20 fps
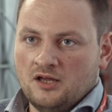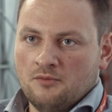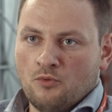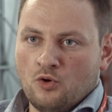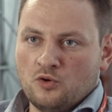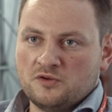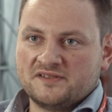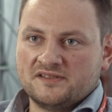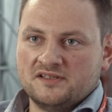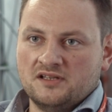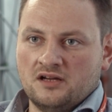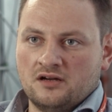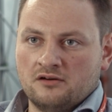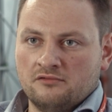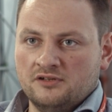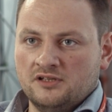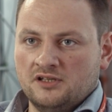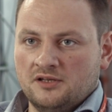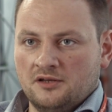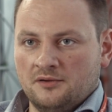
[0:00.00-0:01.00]
mostly
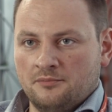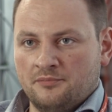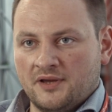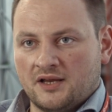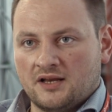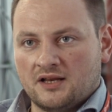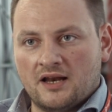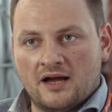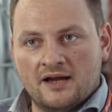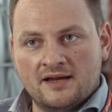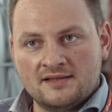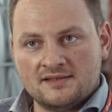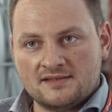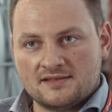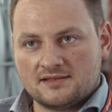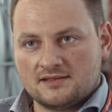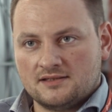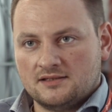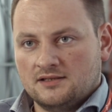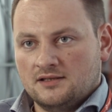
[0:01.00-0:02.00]
really big
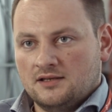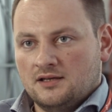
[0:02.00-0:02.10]
clients.